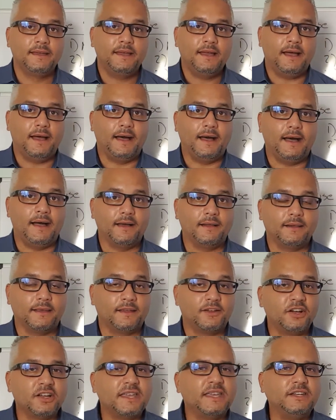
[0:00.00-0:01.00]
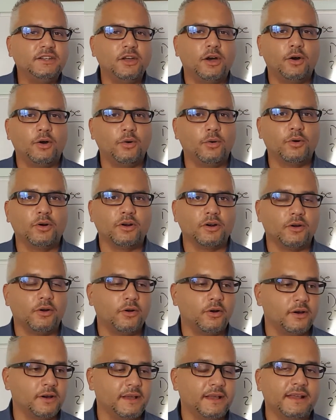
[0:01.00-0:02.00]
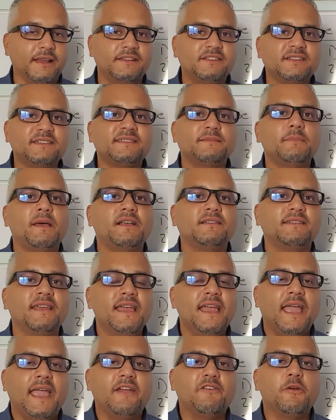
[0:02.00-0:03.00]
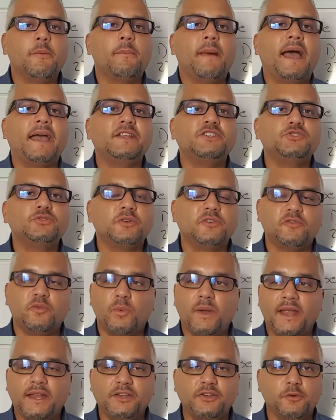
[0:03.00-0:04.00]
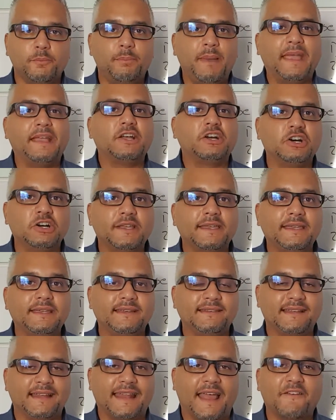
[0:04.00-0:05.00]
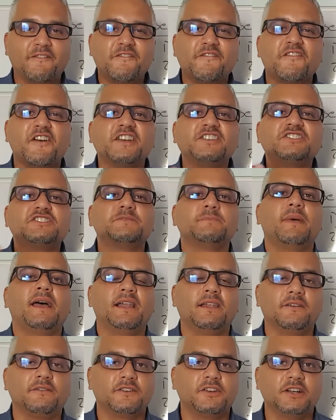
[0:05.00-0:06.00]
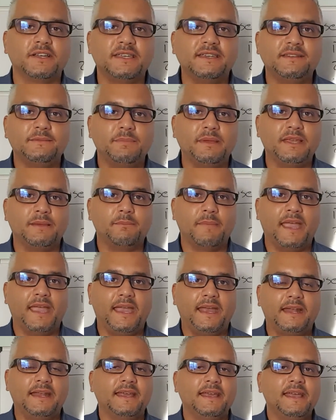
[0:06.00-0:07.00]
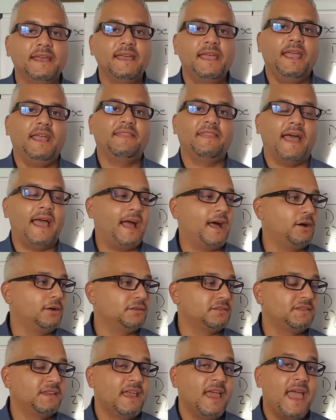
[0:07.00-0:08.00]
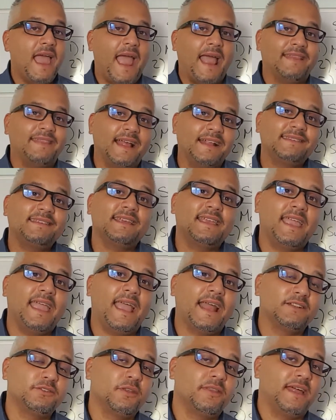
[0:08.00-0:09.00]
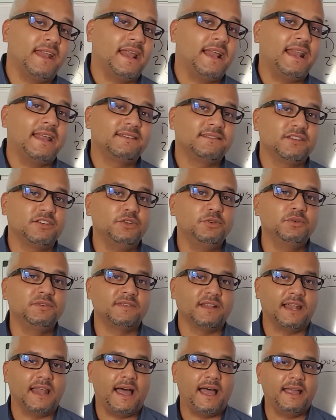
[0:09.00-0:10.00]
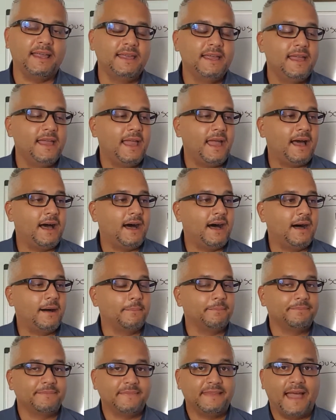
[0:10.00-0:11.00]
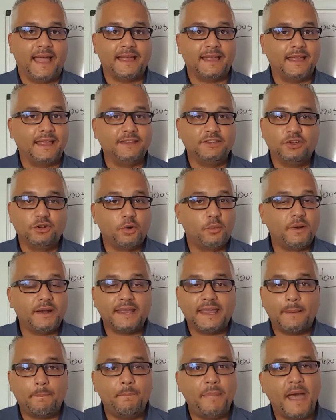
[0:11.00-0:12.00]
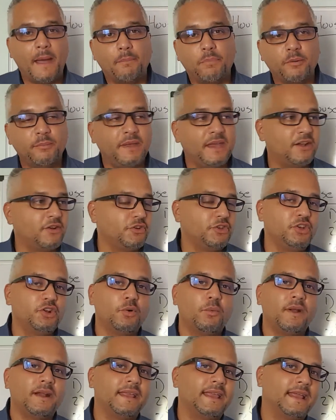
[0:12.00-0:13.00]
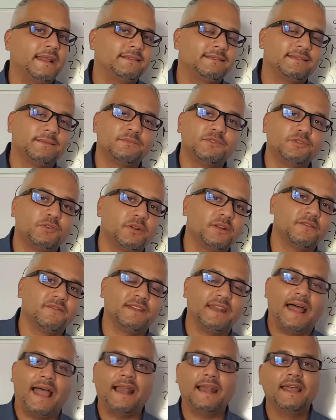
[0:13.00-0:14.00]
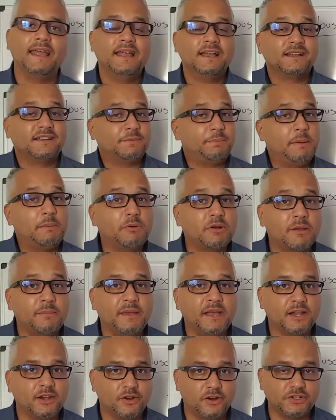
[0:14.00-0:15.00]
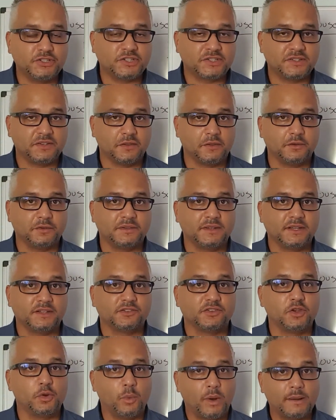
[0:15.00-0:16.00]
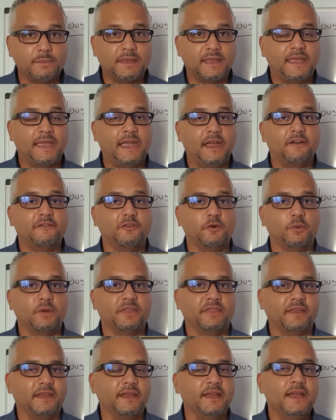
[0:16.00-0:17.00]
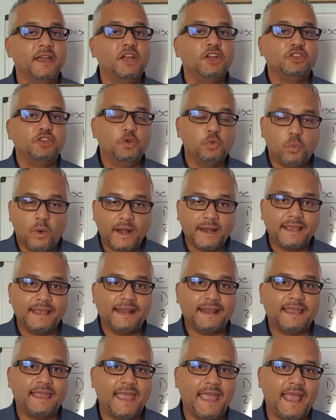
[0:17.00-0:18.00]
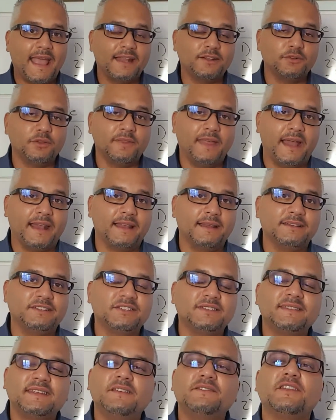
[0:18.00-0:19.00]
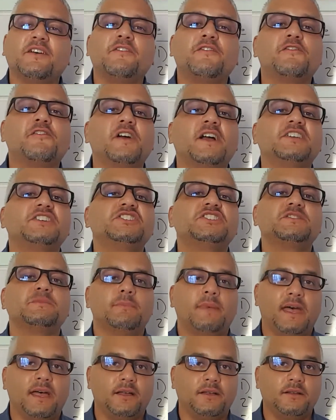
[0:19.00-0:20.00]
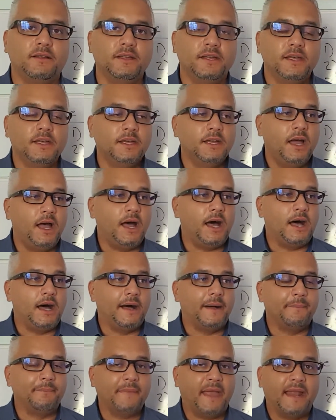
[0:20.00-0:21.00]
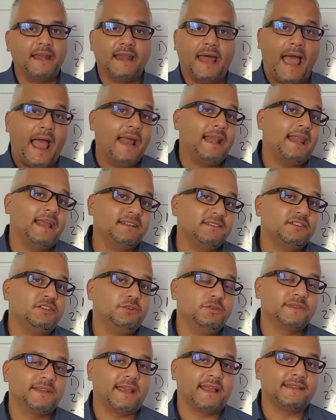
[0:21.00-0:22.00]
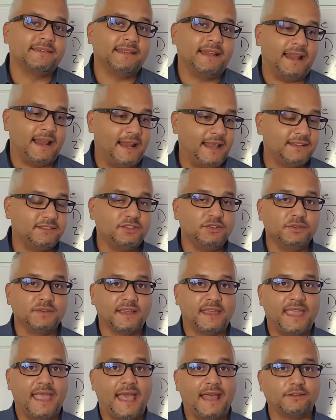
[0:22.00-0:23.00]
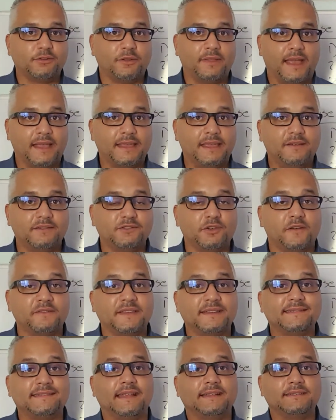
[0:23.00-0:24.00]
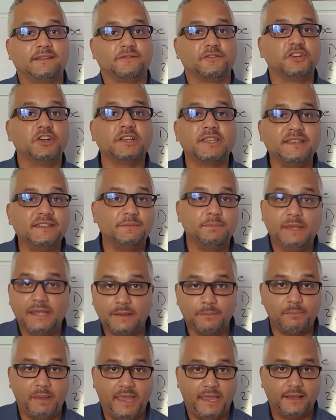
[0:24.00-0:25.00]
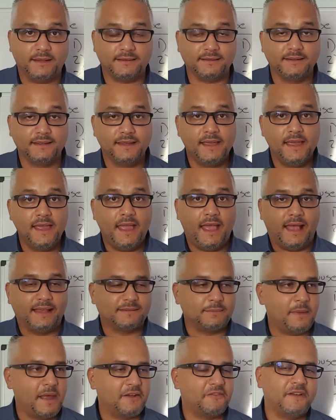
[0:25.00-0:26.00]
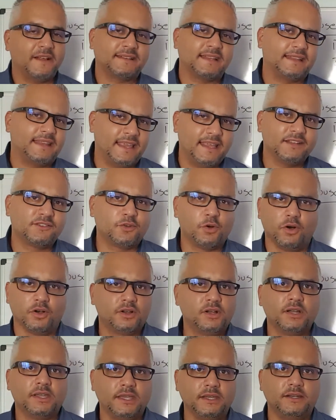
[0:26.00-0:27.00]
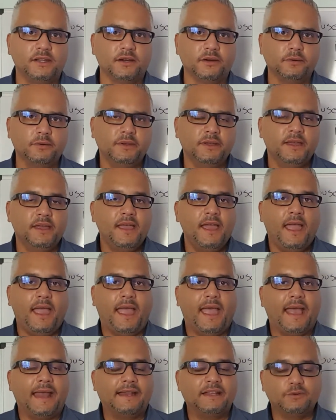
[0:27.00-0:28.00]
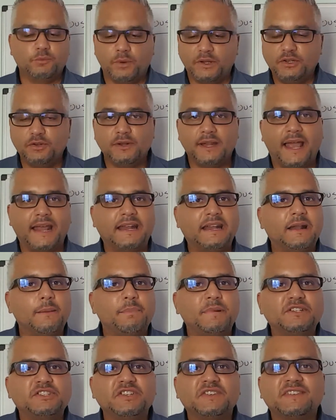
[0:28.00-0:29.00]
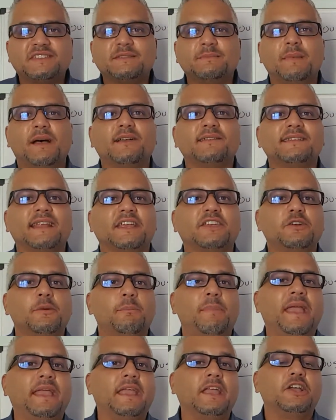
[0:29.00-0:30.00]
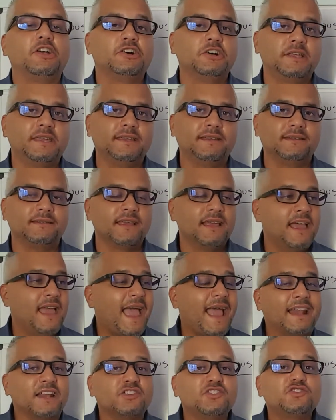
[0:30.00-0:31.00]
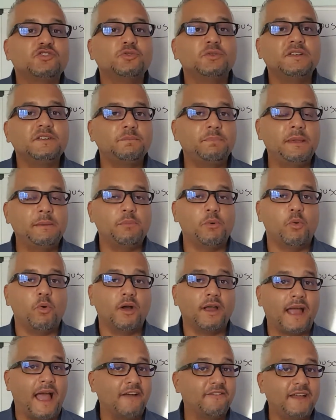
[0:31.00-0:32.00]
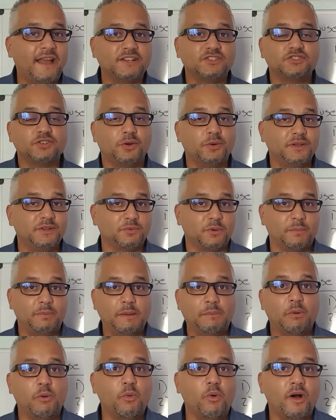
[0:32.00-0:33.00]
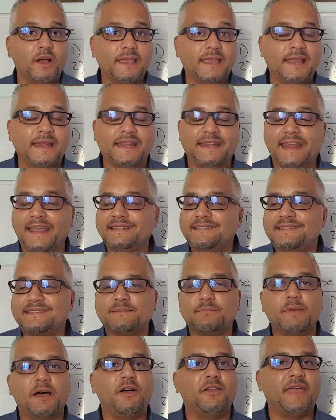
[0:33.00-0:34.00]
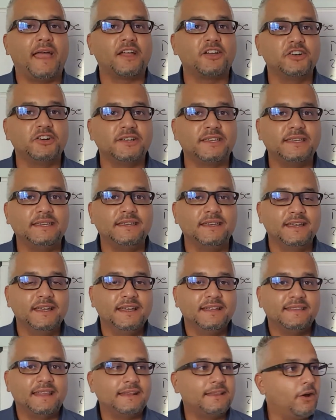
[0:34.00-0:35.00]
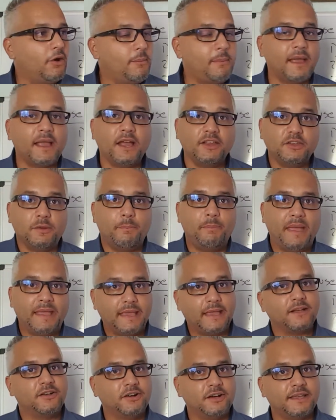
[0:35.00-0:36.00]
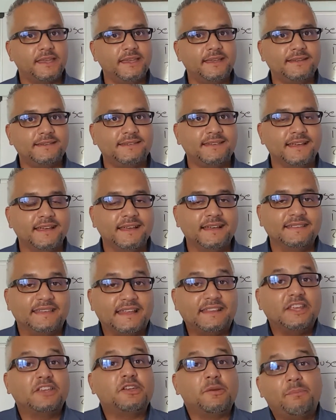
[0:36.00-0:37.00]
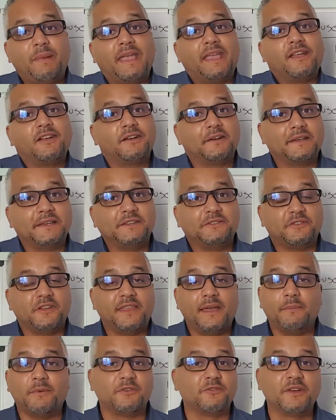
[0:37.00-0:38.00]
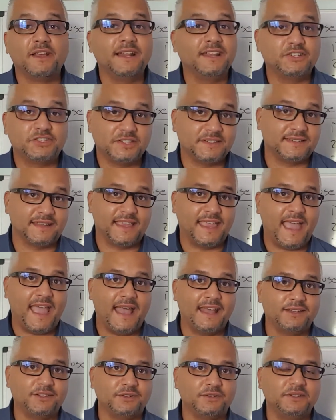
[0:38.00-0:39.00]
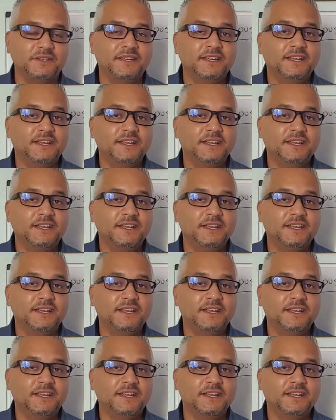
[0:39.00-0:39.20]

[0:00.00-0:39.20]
Cookie dough or it just smells, it reminds you of when you bake cookies and that fresh smell of cookies being made in the house. And that's a candle that I like to use a lot. That you don't want to get peppermint or you don't want to get some sort of live, because people could be allergic to those things. So you want to be careful with it. You want to get a candle that just gives a fresh smell. And I like to use, like I said, I like to use a candle that gives off the scent of cookies being baked. As a matter of fact, I think it's called cookie dough. And when you light it up, it just smells like you're baking cookies. And as soon as people walk, I've had showings where people walk in and they smell that cookie. They think, oh my God, you're baking cookies? They think you're baking cookies for them, and really it's just a candle.